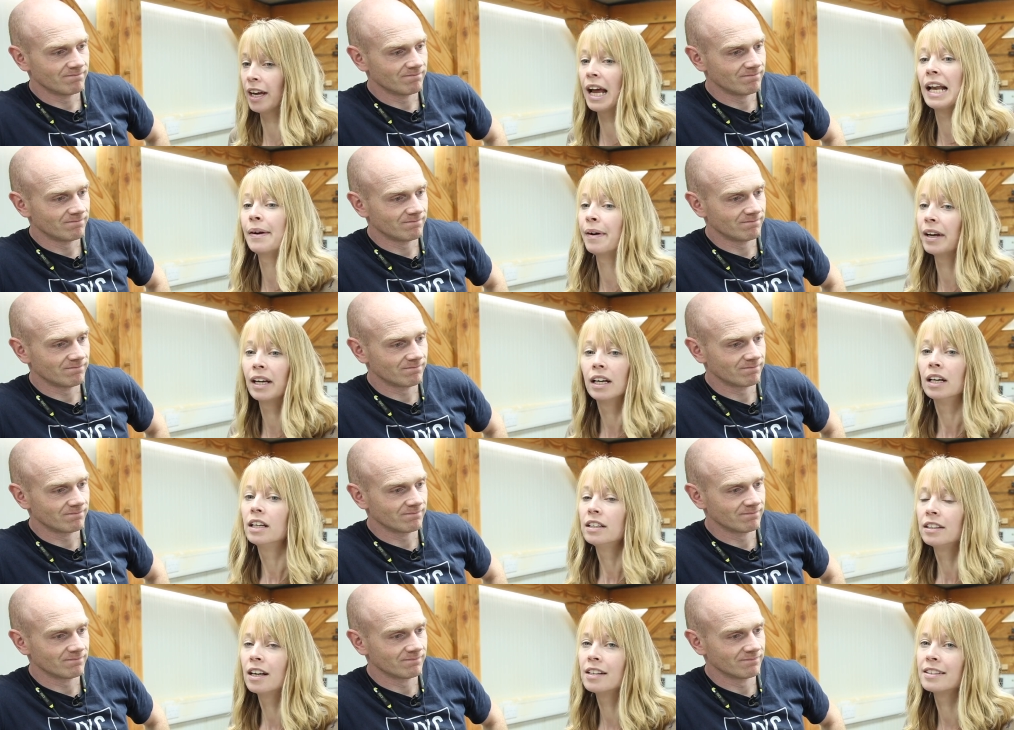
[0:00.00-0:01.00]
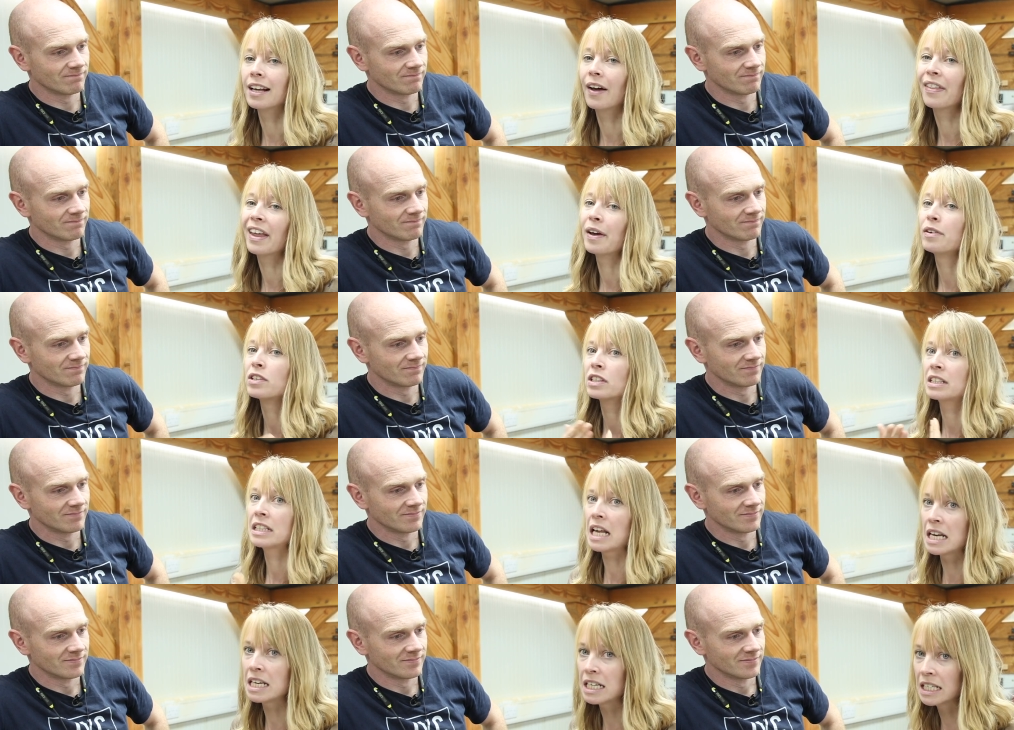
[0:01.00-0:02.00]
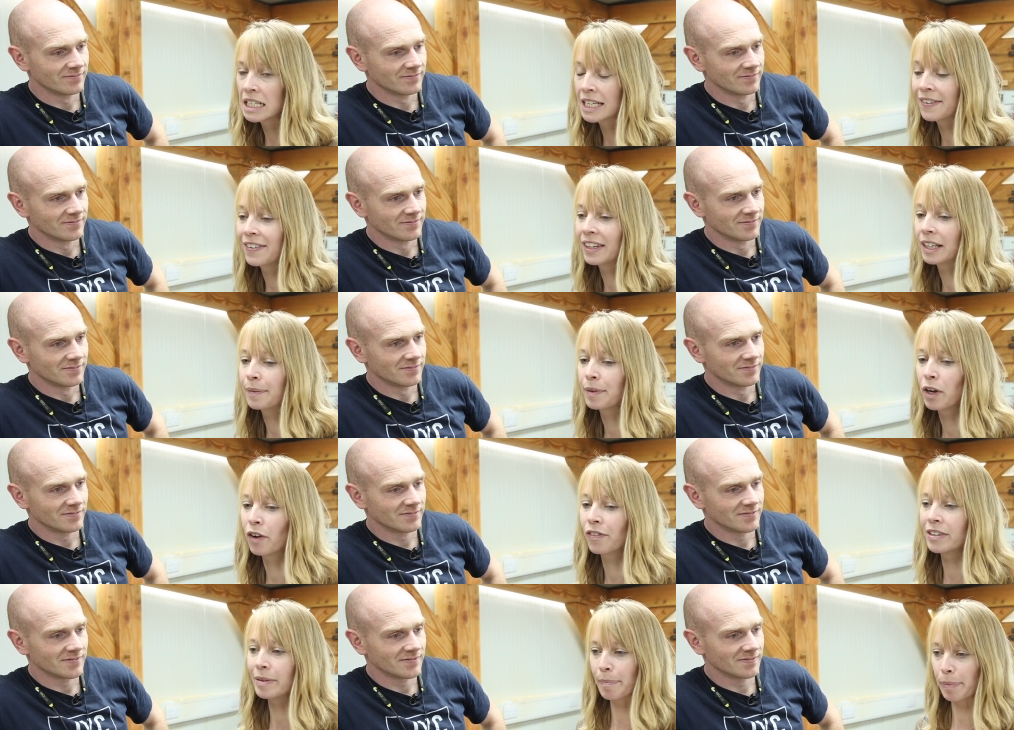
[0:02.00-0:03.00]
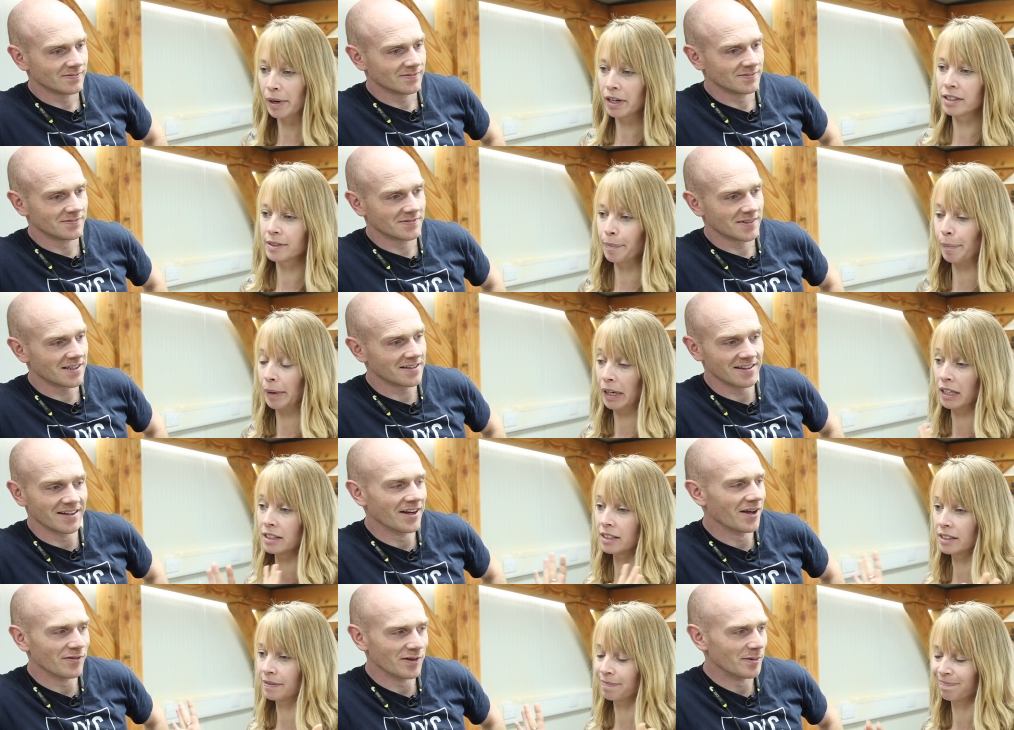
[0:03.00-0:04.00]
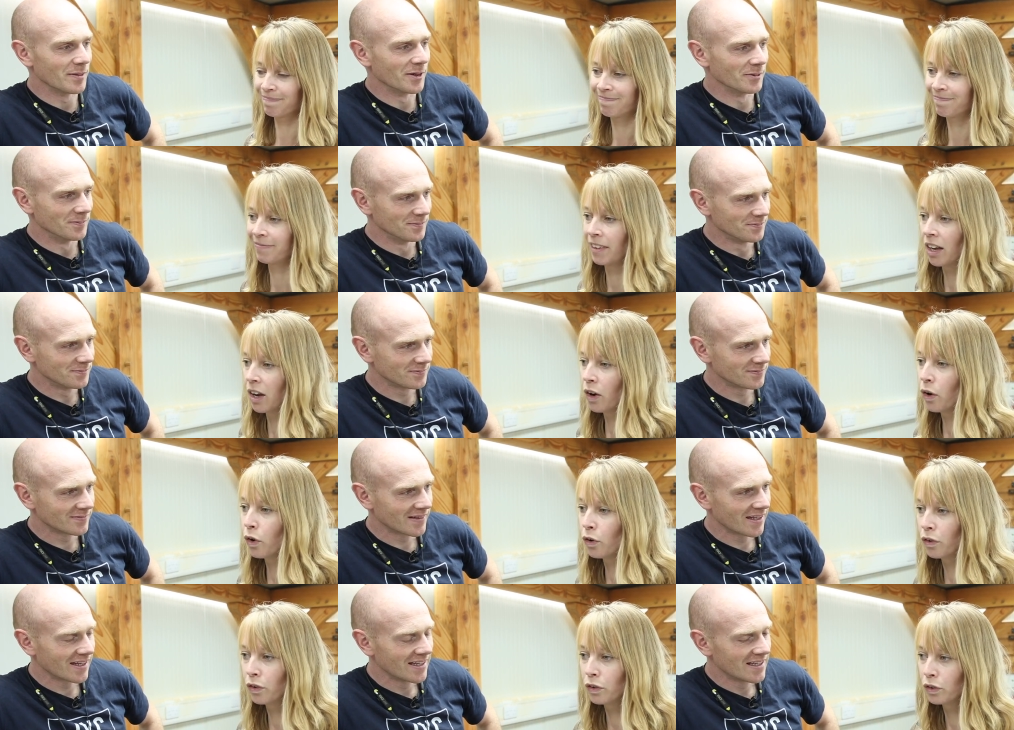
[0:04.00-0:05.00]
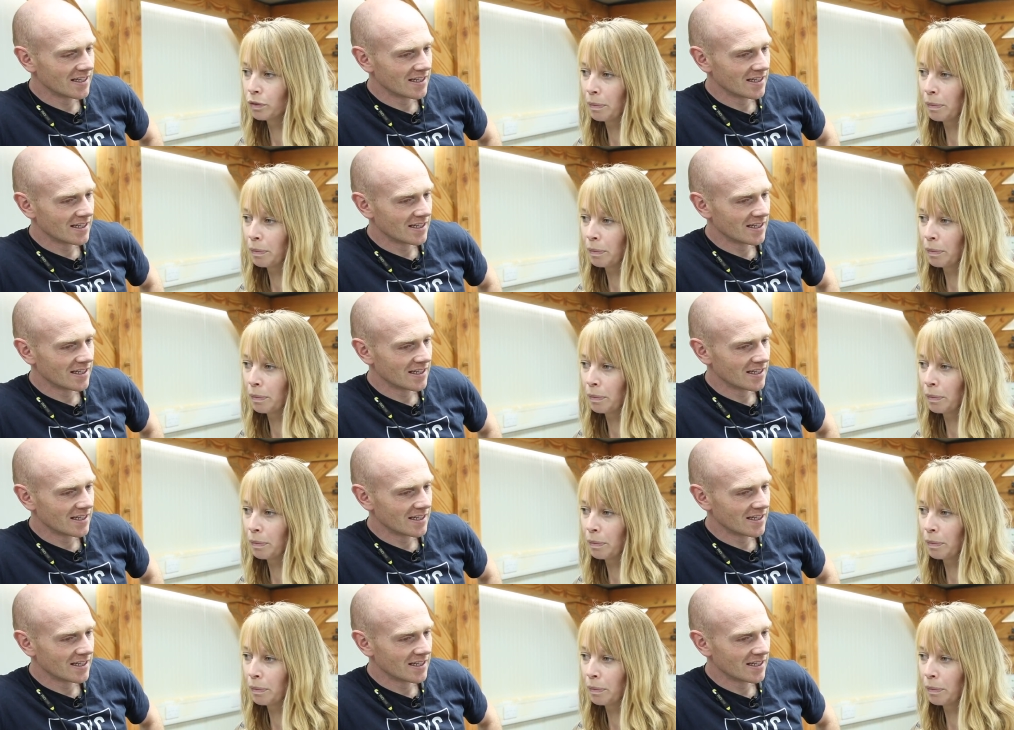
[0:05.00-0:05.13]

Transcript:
Speaker 1: Anyway, turns out they were just sent giving them the offers in person because they don't have email or